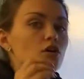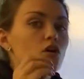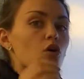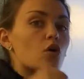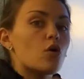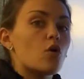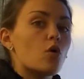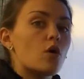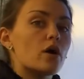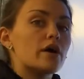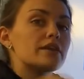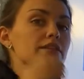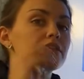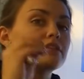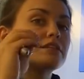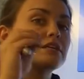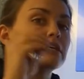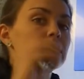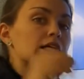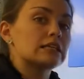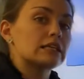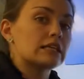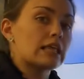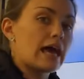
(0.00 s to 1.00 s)
on
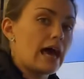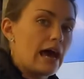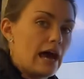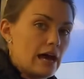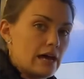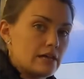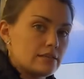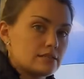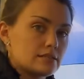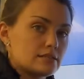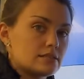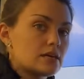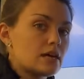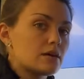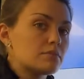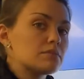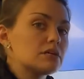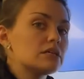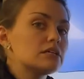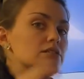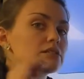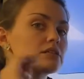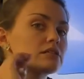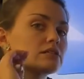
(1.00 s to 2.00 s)
the glass. That
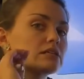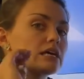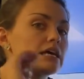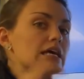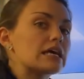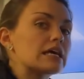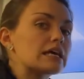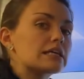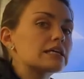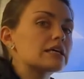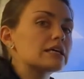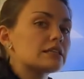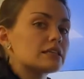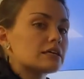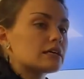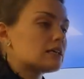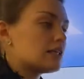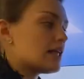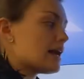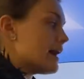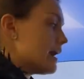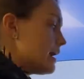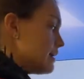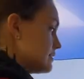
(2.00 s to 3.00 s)
means it's hitting the
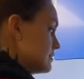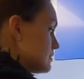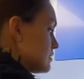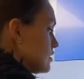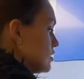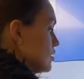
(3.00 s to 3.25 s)
glass.